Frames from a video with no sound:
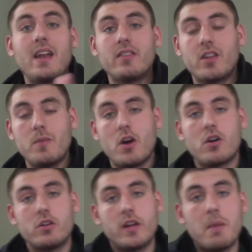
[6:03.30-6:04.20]
it's going to be
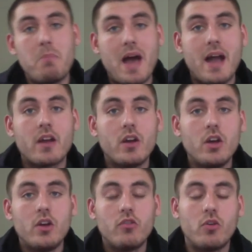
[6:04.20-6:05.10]
harder to get back.
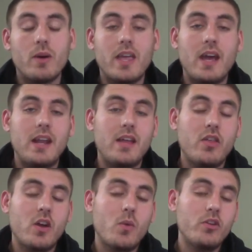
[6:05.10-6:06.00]
So again, I
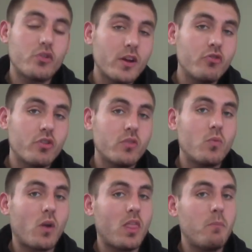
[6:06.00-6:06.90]
think when you're injured,
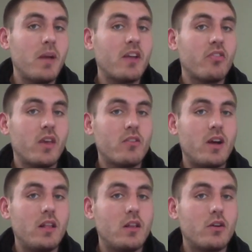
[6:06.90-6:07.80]
one of the biggest things
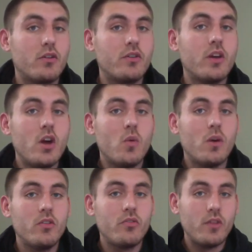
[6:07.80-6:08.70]
I learned
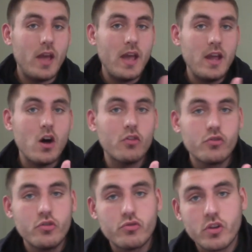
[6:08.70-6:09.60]
was A, alter
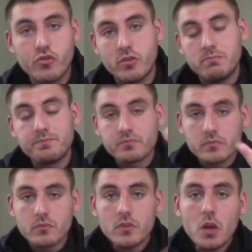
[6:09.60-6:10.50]
nutrition,
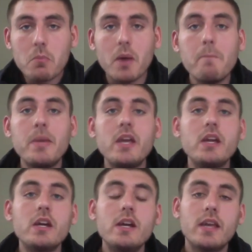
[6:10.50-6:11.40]
but
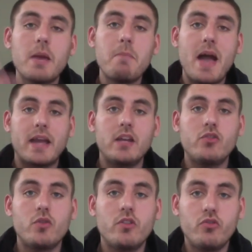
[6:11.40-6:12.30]
B, get back
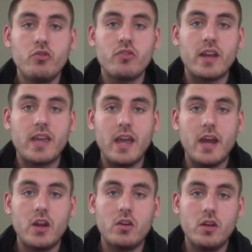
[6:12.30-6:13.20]
into it as soon as I
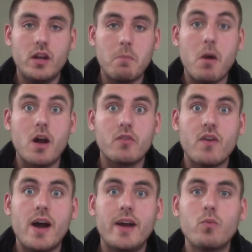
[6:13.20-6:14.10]
can in a
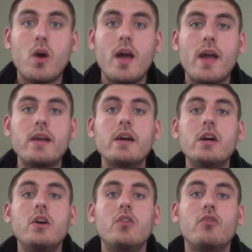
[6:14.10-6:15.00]
modified way
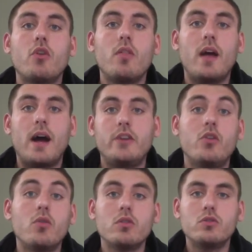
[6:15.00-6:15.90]
so that I
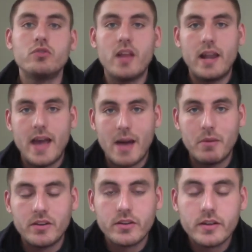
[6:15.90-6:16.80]
don't lose that
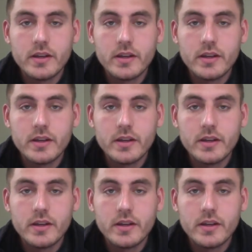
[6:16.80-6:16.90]
habit.